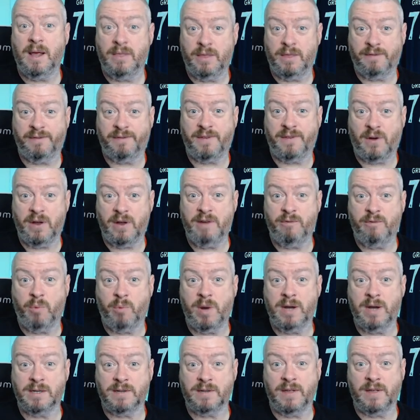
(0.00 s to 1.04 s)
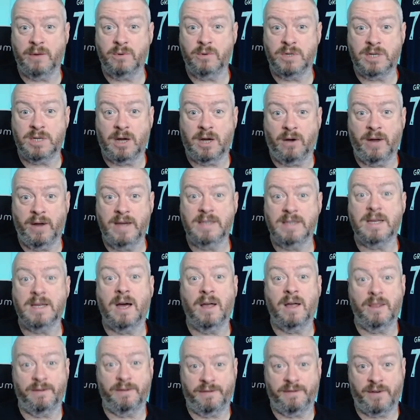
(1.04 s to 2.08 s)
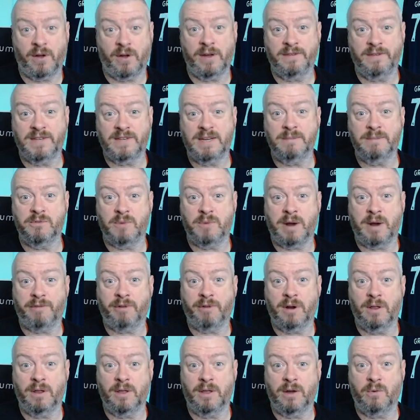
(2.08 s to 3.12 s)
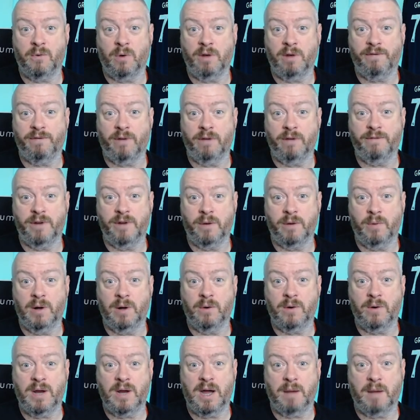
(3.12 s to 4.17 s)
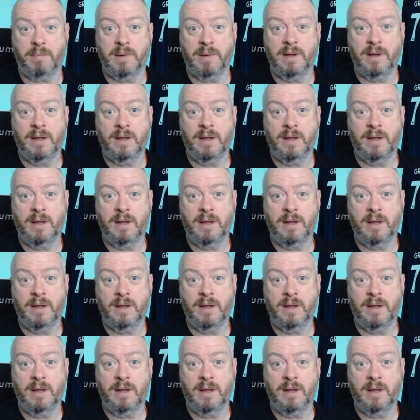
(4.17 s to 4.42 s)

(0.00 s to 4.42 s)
The 5 winners of those ties are the 5 teams from Africa that qualify for the World Cup.